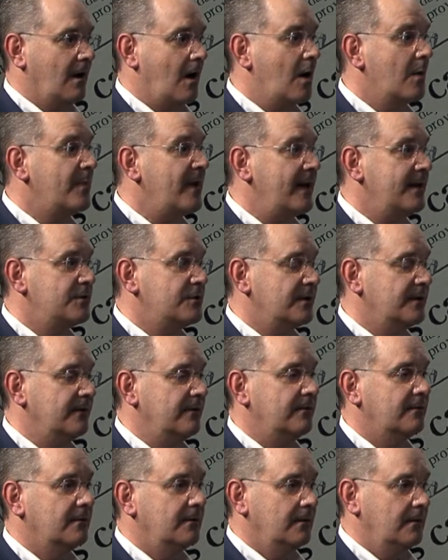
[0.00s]
Our
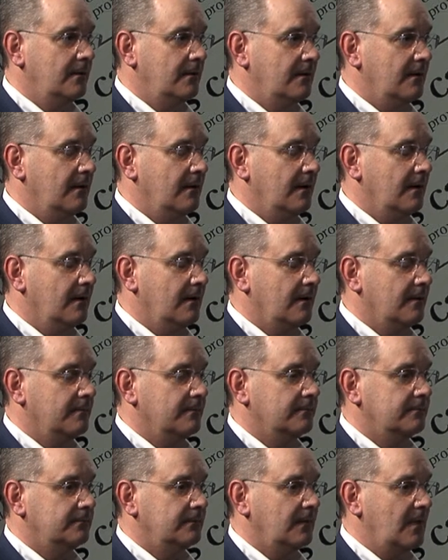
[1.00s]
patients,
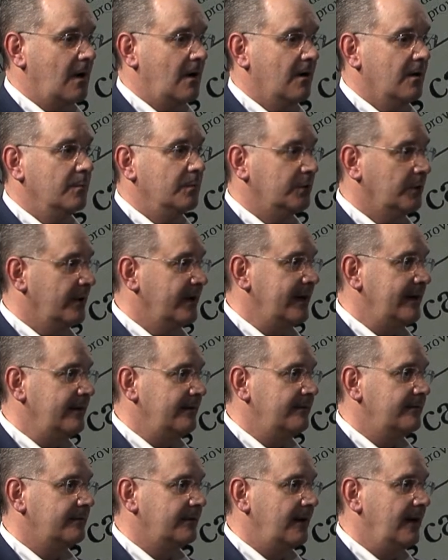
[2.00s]
our
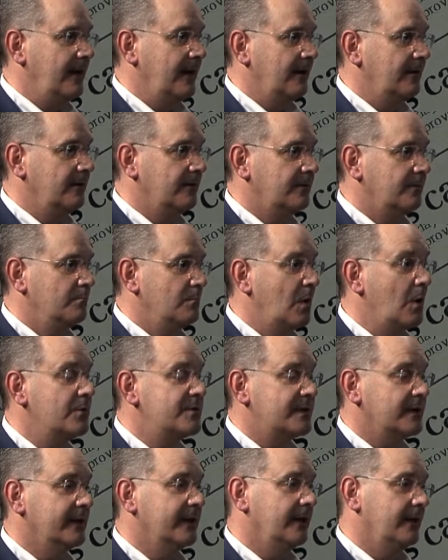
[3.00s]
employees, and
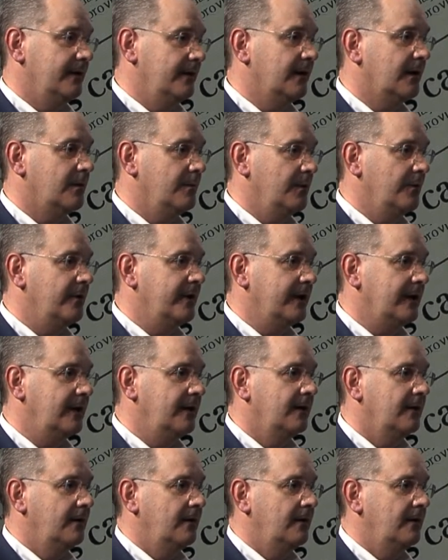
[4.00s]
mostly in the community.